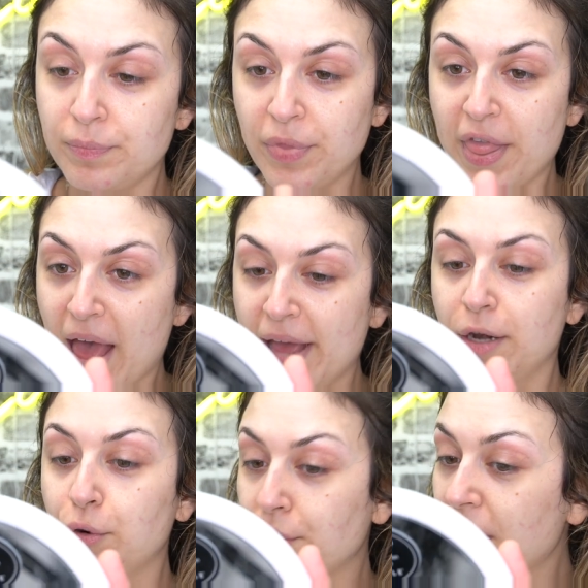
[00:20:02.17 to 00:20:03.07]

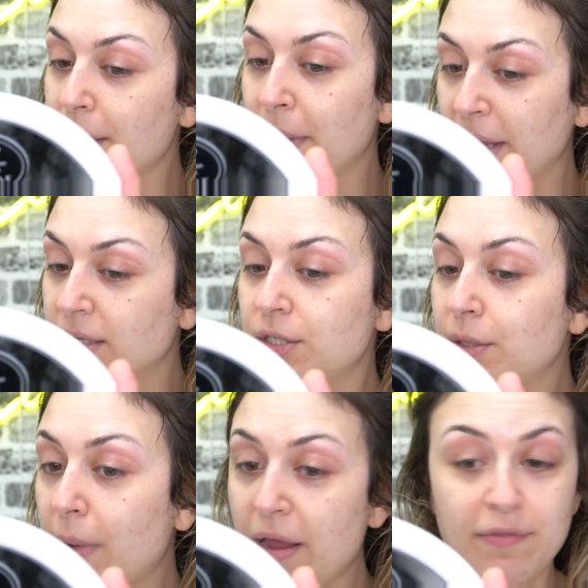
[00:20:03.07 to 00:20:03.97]
that cream
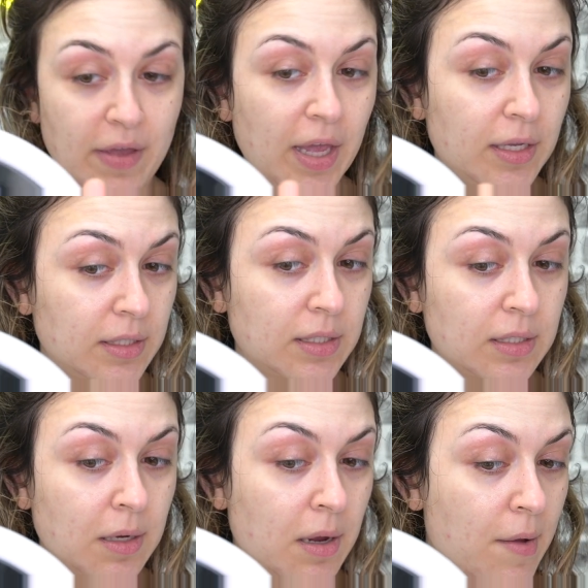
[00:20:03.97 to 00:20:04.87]
into my
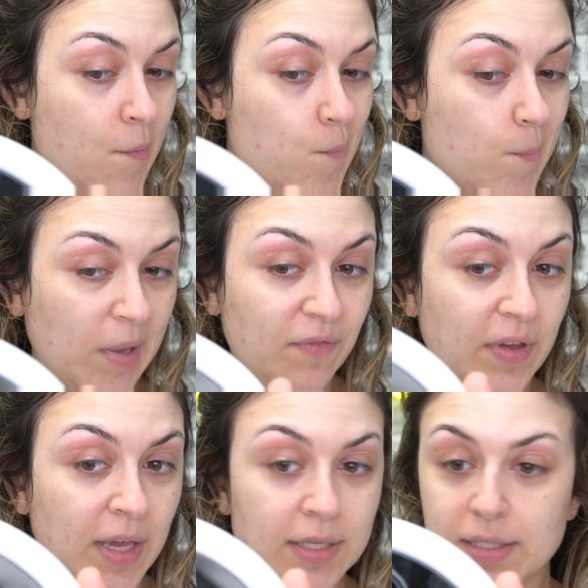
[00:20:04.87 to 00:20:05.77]
face. My
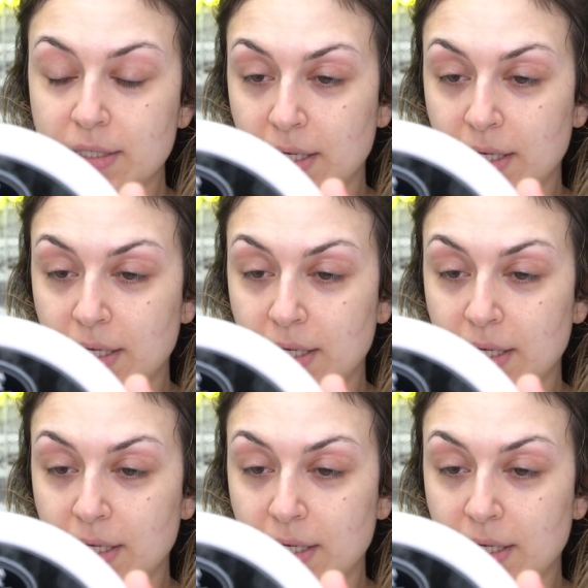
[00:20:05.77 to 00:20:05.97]
face